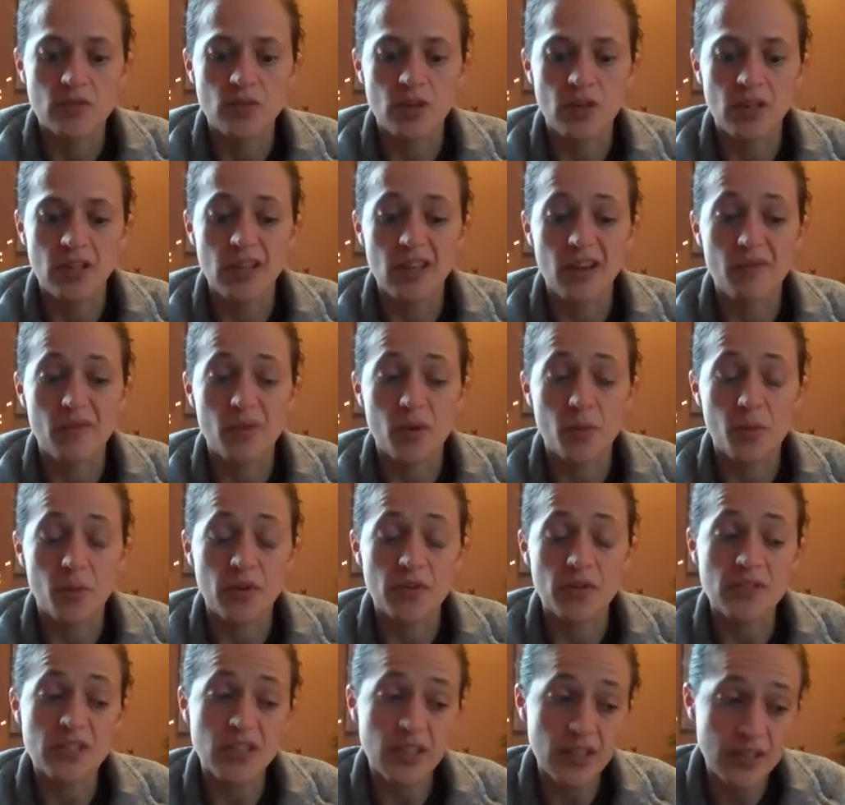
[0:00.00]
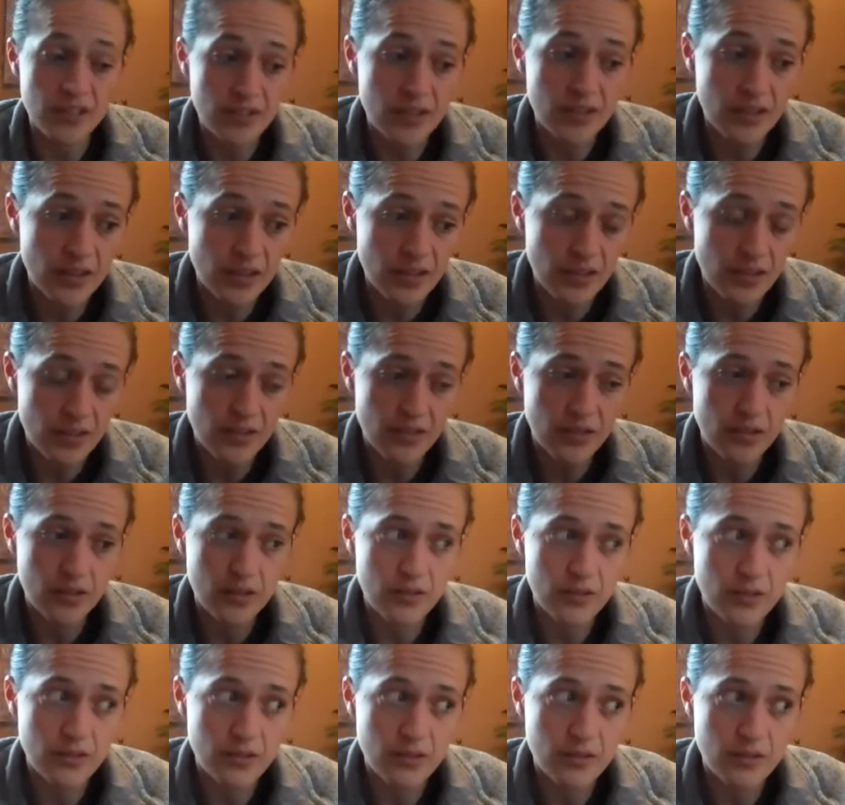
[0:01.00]
So I did that for about 6
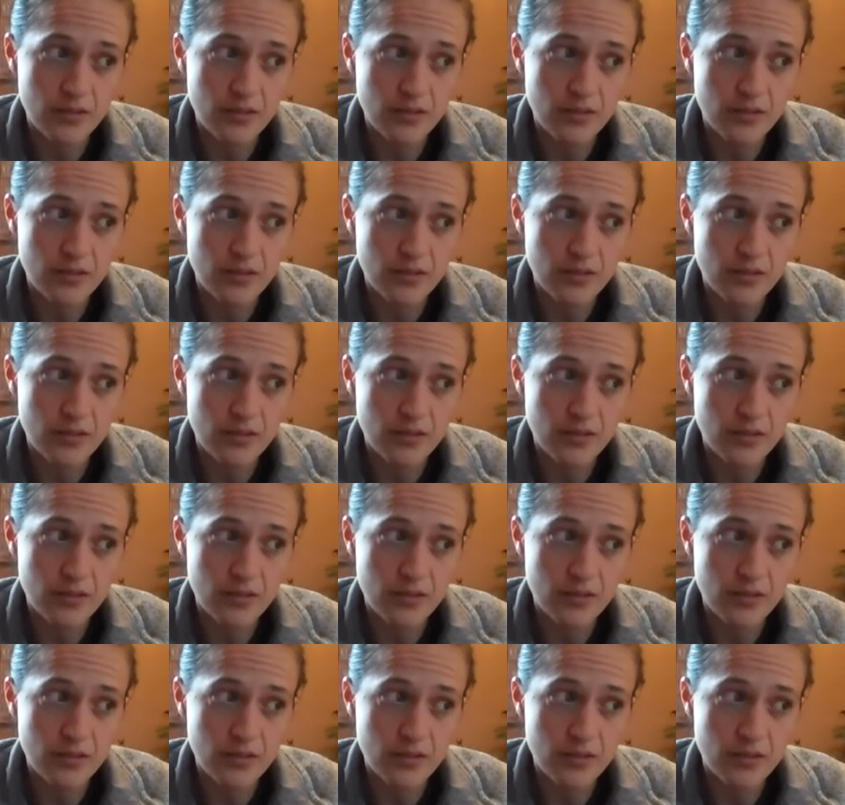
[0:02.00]
years,